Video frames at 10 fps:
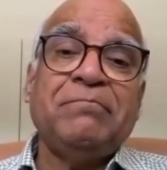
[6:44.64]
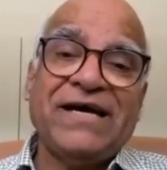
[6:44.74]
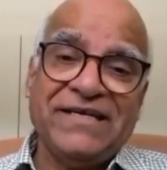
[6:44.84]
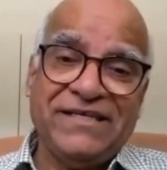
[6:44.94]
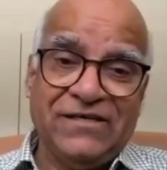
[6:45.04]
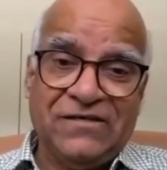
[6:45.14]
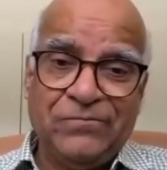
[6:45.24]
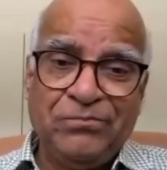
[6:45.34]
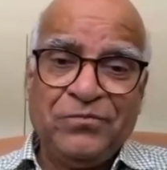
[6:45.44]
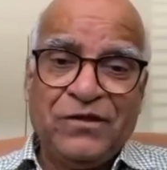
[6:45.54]
barrier
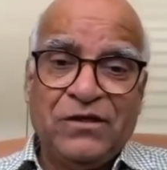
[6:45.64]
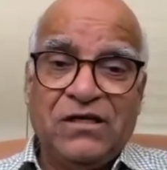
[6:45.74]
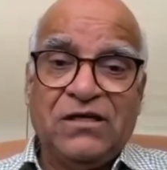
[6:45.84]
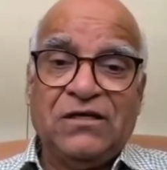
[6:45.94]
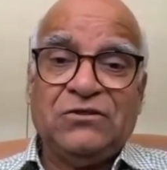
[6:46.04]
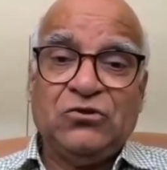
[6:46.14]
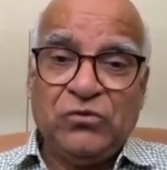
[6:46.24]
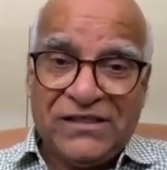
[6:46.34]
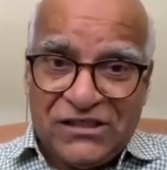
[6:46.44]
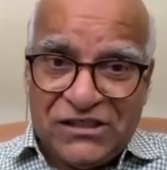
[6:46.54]
to
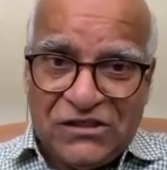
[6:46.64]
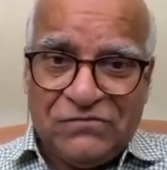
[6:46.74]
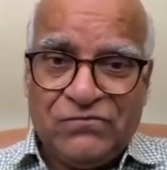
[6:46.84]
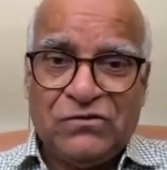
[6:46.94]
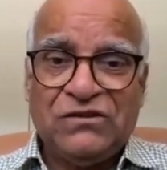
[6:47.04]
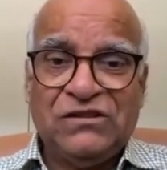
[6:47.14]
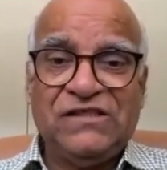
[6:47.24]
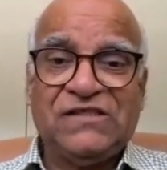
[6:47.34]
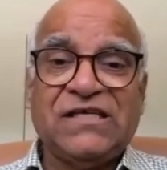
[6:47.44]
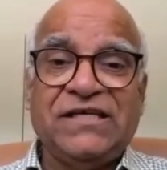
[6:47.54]
achieve
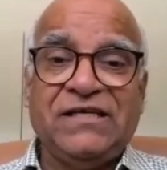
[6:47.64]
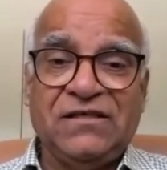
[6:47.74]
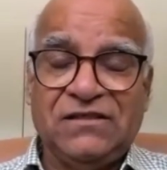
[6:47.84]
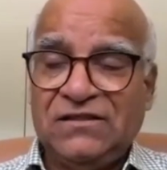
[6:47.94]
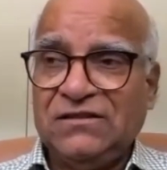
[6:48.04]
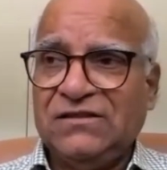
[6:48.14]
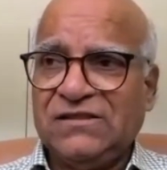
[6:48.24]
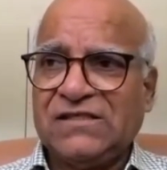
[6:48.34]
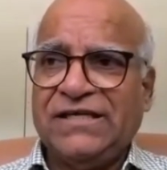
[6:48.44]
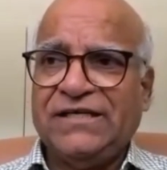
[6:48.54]
this kind
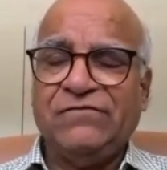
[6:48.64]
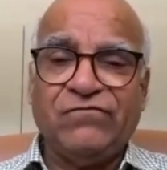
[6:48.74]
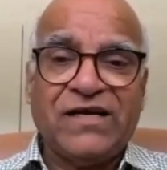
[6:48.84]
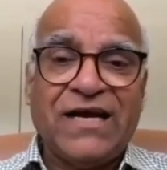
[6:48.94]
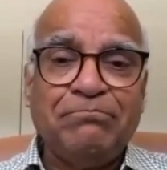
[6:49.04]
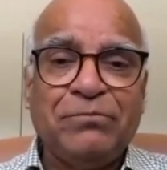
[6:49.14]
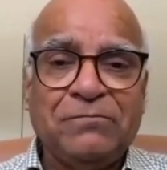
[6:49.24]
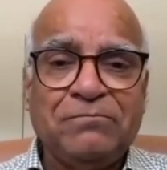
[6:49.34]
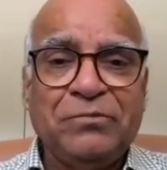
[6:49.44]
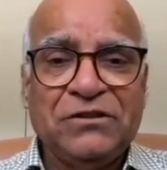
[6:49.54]
of ramp
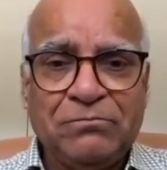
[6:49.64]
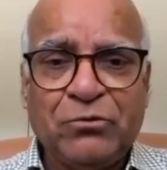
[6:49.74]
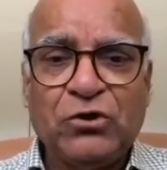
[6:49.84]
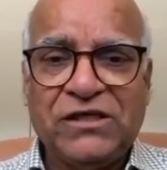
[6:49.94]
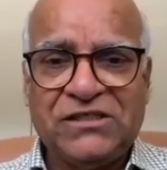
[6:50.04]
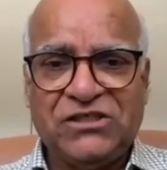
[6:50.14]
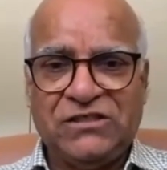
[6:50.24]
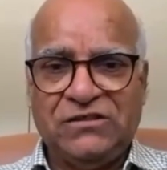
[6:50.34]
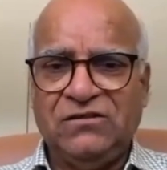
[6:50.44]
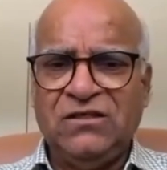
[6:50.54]
up in the
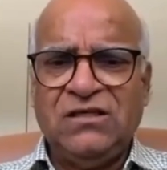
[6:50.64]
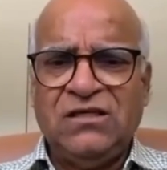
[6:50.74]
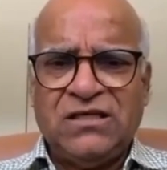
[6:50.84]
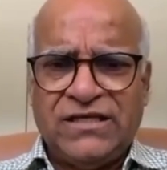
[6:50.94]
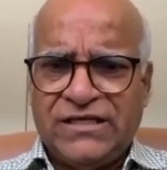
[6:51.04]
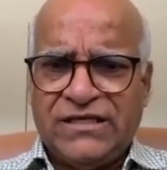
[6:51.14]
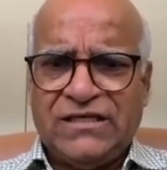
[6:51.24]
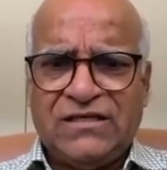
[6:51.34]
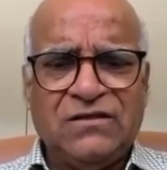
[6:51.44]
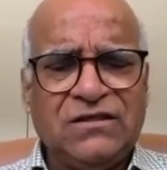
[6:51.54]
production,
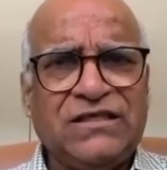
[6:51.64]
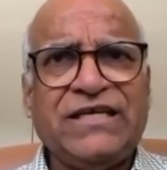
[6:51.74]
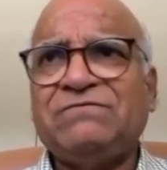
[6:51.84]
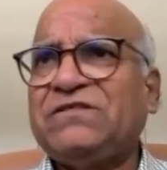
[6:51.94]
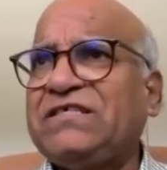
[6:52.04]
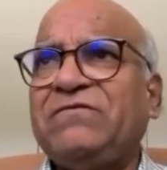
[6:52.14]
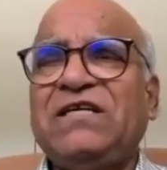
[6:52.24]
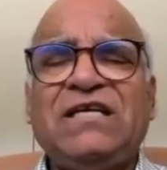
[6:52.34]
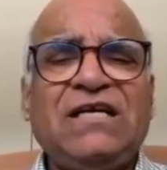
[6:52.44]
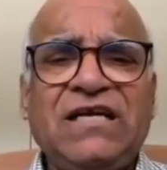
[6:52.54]
and gave several